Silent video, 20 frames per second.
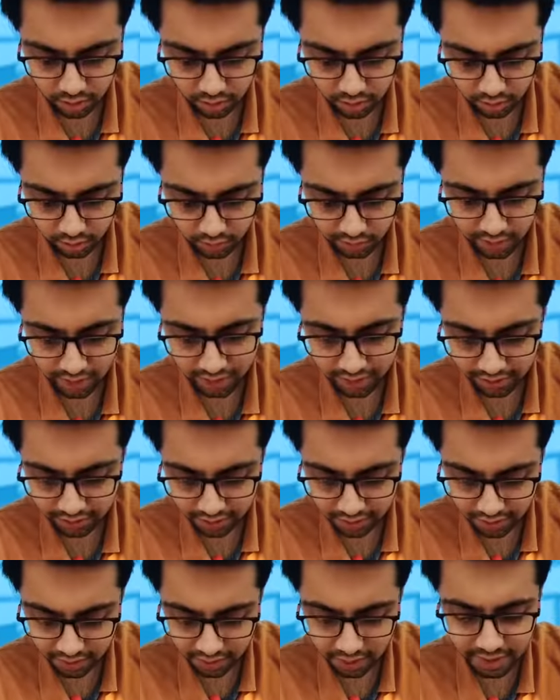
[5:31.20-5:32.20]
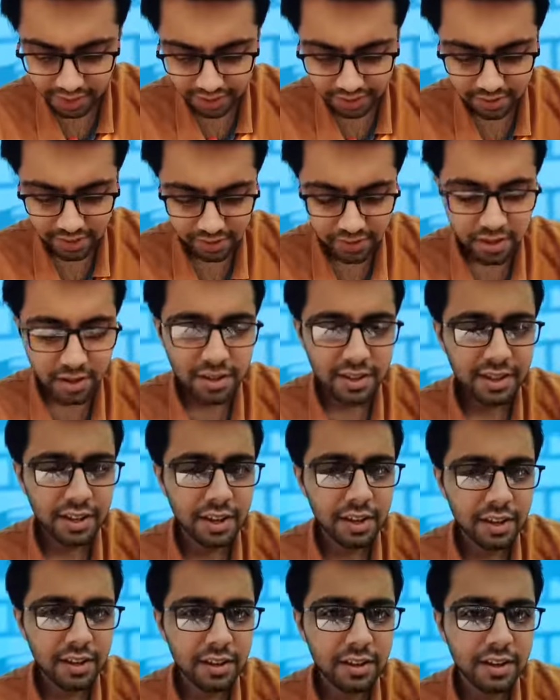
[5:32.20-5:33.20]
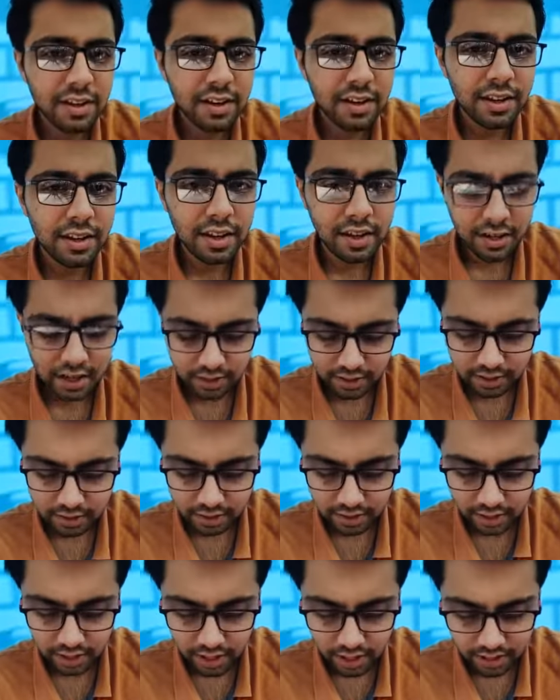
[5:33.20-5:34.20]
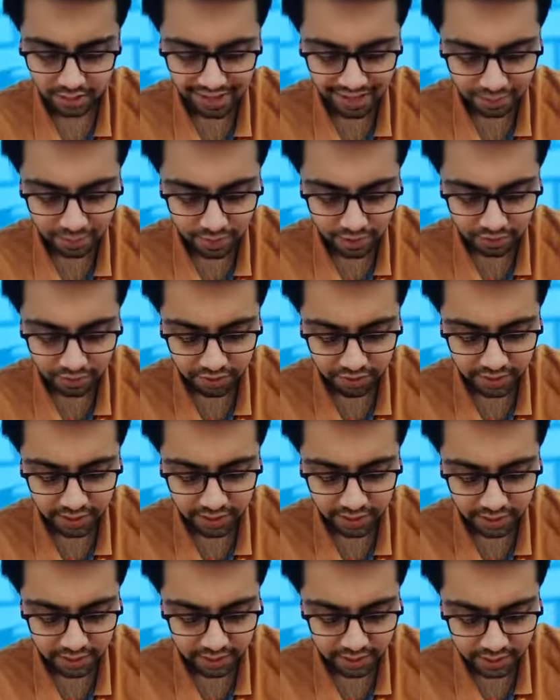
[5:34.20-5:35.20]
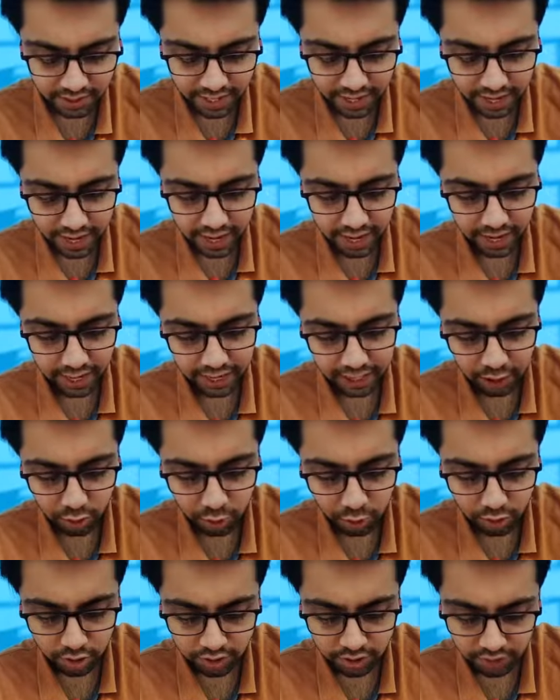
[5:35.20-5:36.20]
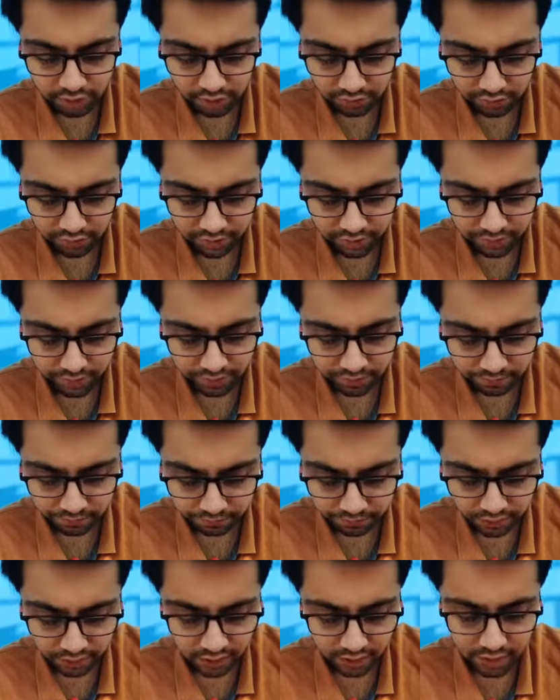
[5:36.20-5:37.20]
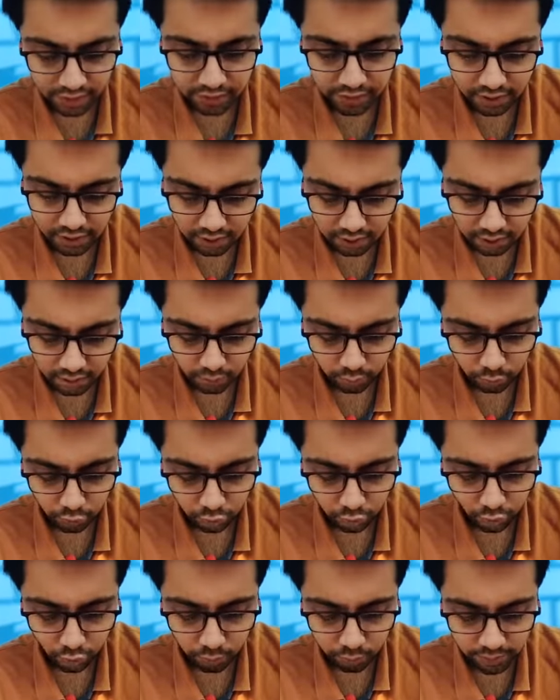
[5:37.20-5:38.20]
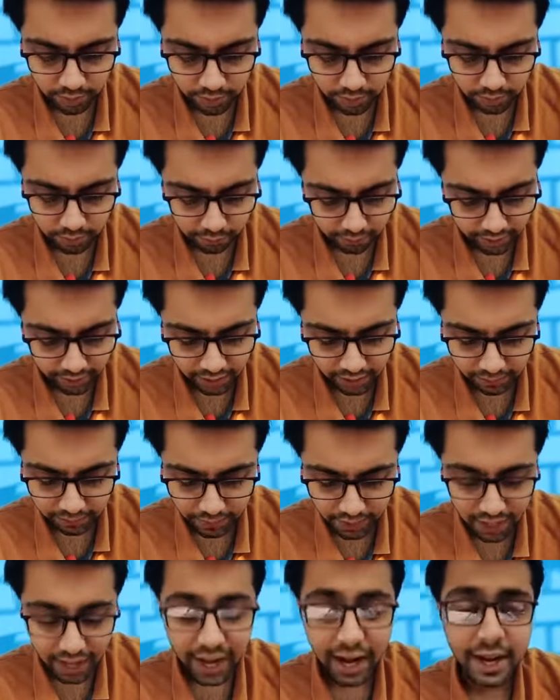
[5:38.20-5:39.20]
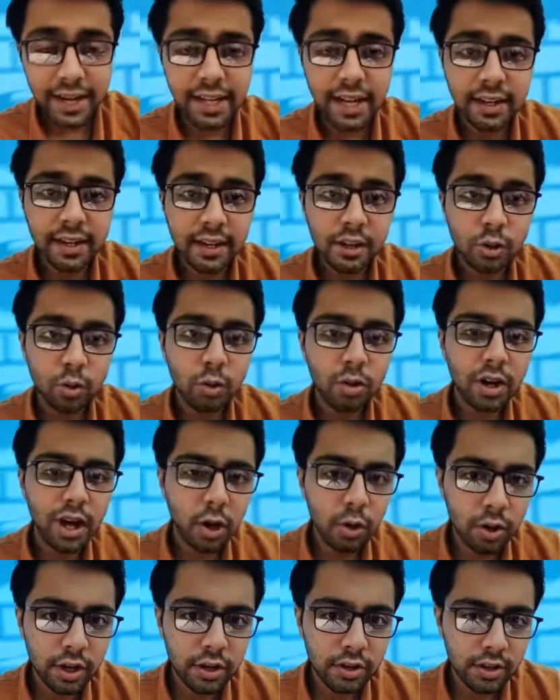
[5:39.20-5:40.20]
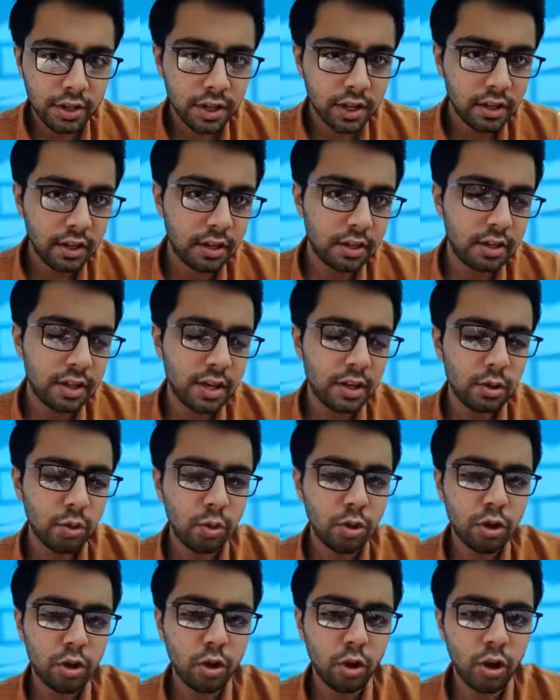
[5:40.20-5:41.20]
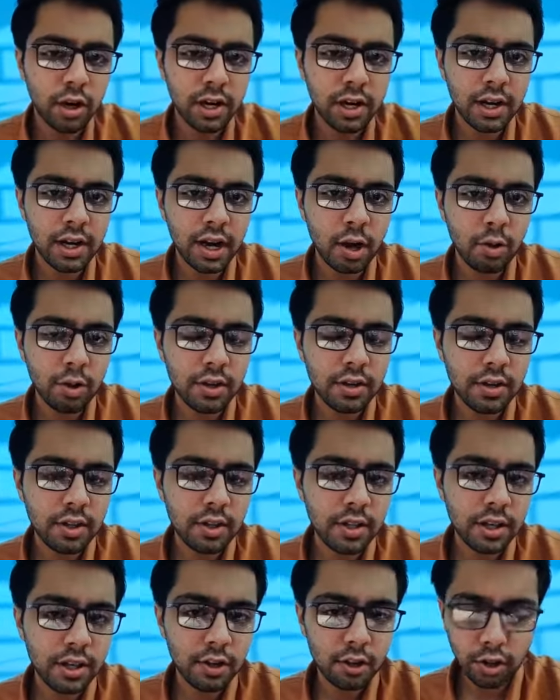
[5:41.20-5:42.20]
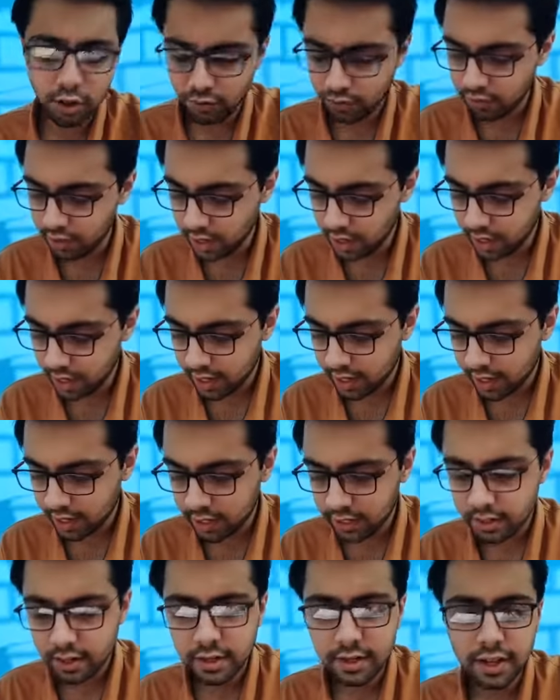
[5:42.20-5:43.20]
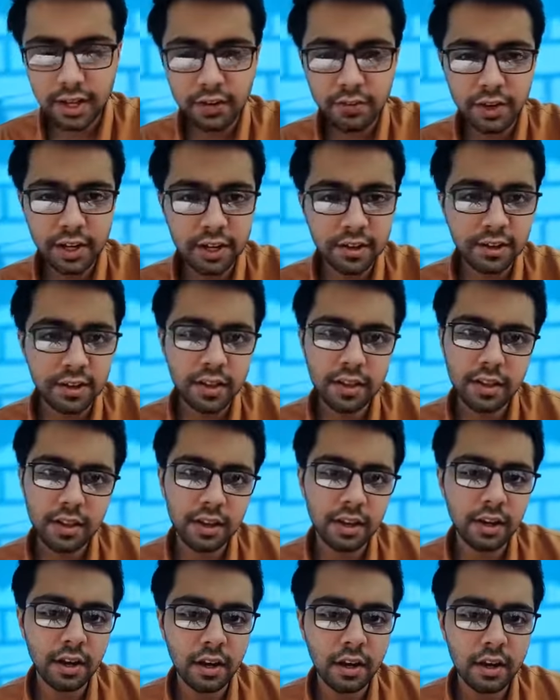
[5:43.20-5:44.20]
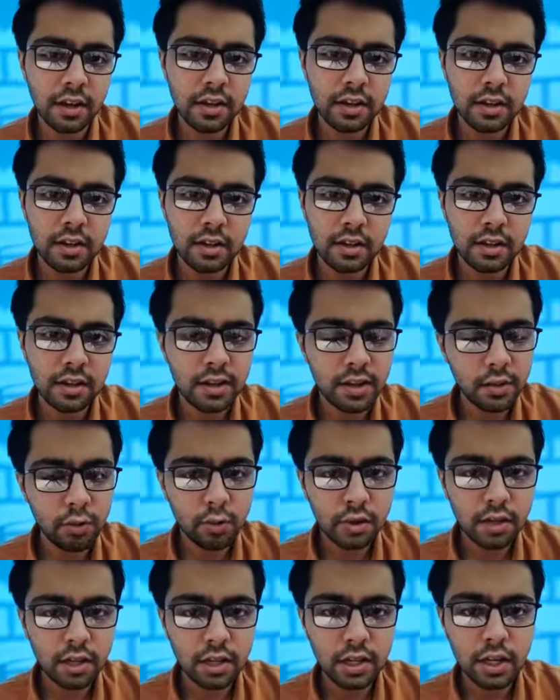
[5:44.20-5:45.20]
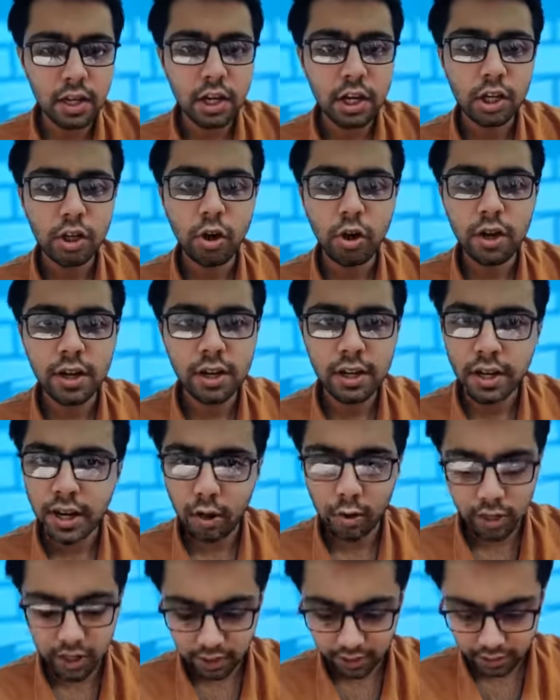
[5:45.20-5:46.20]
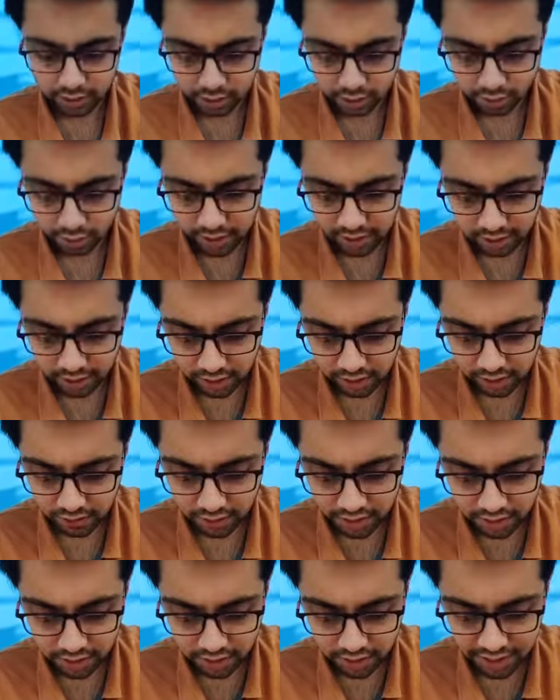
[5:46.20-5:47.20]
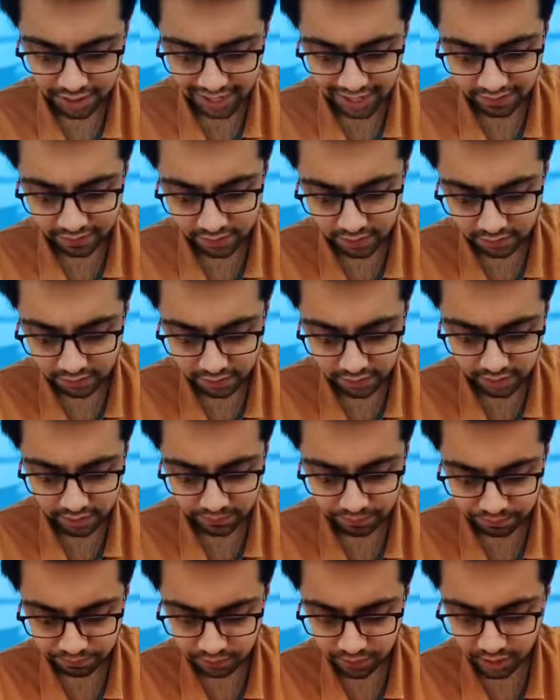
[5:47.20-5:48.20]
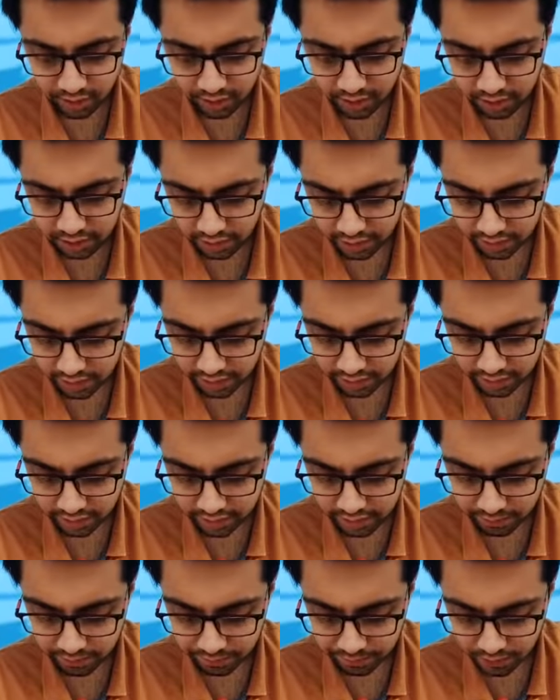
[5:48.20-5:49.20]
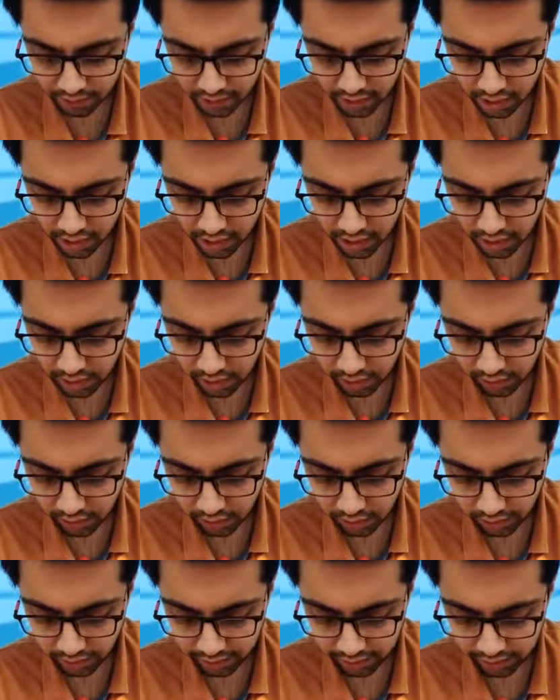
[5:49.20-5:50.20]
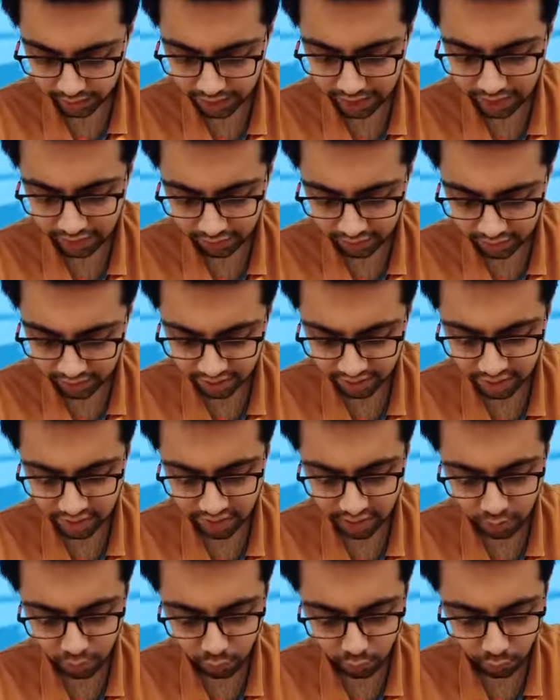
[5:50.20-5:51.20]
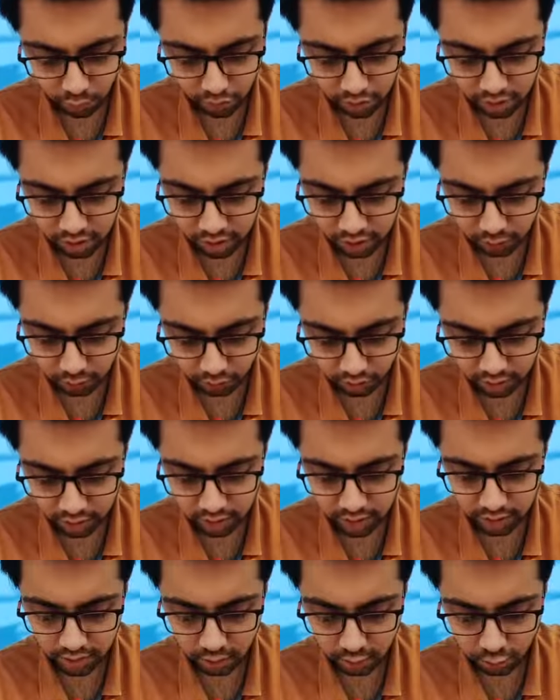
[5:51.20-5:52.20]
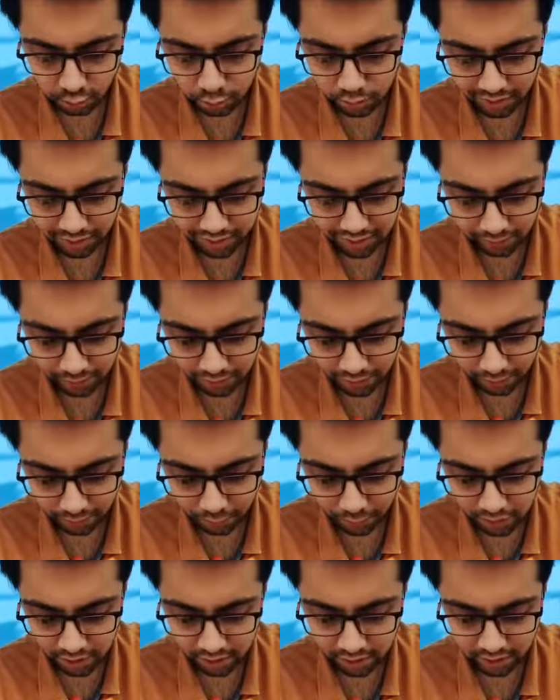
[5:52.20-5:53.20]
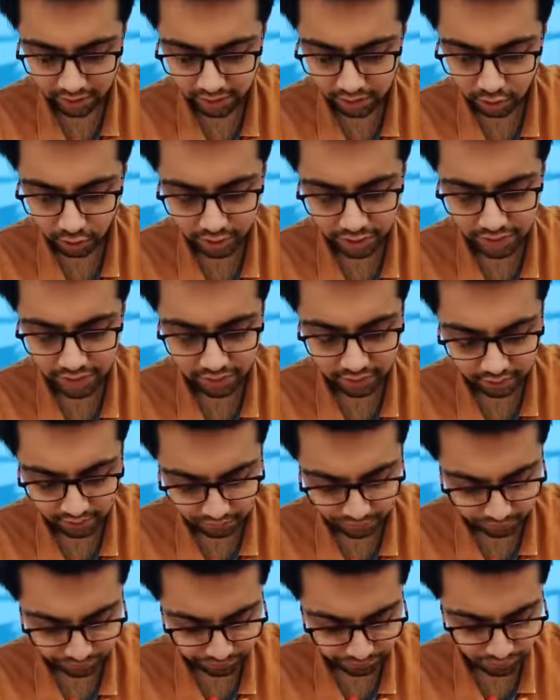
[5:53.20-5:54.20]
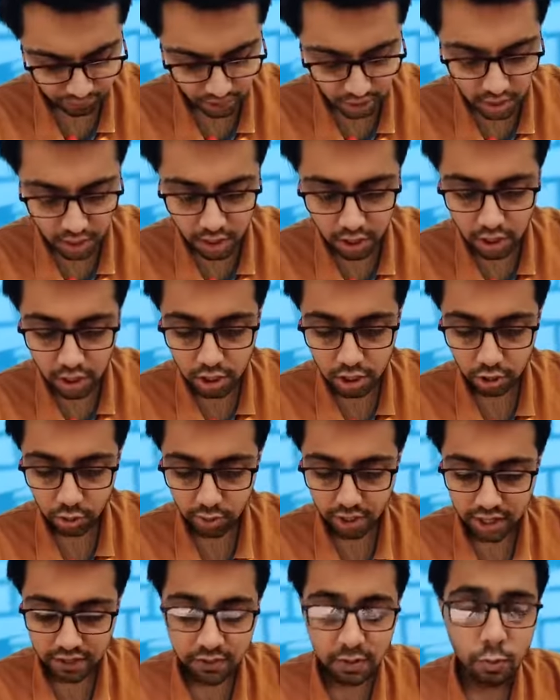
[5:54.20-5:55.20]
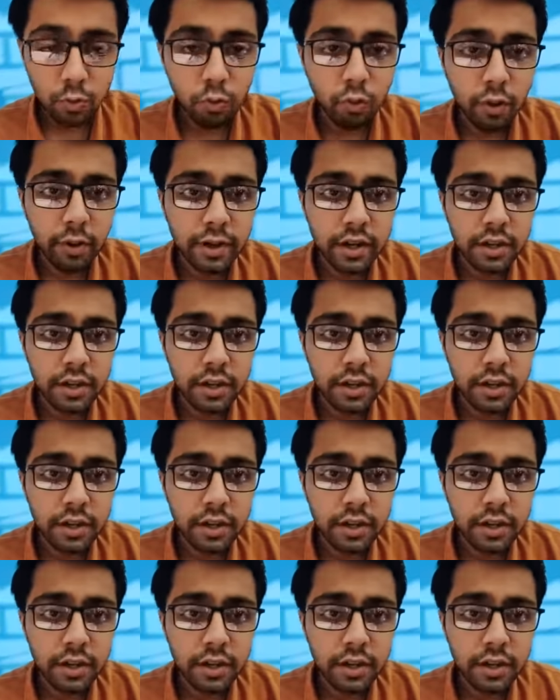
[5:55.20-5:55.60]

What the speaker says: So yeah, Hunter disease I will just tell it's an enzyme deficient in iduronate sulfatase. It affects more common male, and yeah, there is no Claudine seen. There is no corneal Claudine seen in case of Hunters, and we discussed in Hurler disease there was a corneal Claudine. So yeah, clinical features in that way we discussed yesterday, and yeah, there were extensive Mongolian spots, group skin papules are seen, and all that is there. So next we move on.